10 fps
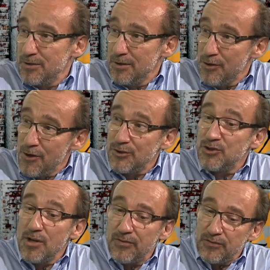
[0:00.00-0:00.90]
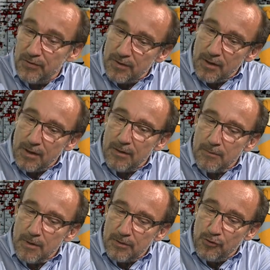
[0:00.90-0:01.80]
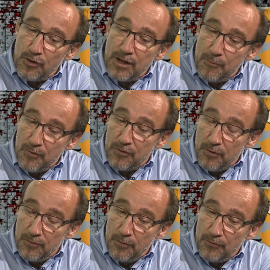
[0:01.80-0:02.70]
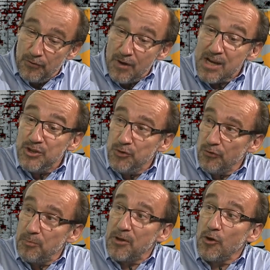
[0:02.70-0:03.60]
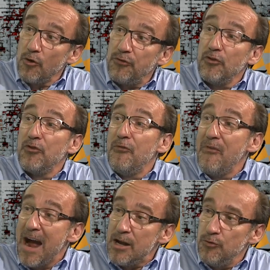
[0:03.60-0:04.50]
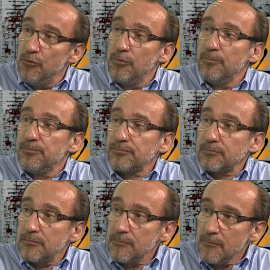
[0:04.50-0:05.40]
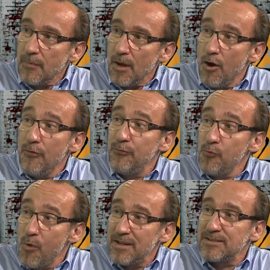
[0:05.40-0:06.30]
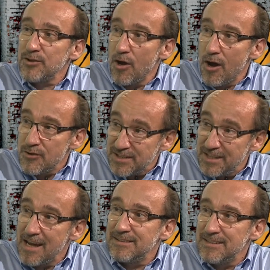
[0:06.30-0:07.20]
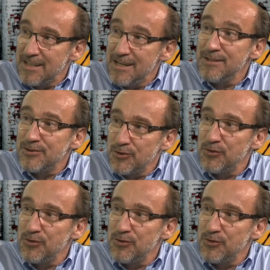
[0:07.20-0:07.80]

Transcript: not just talking the issues, but also the value of what a state in the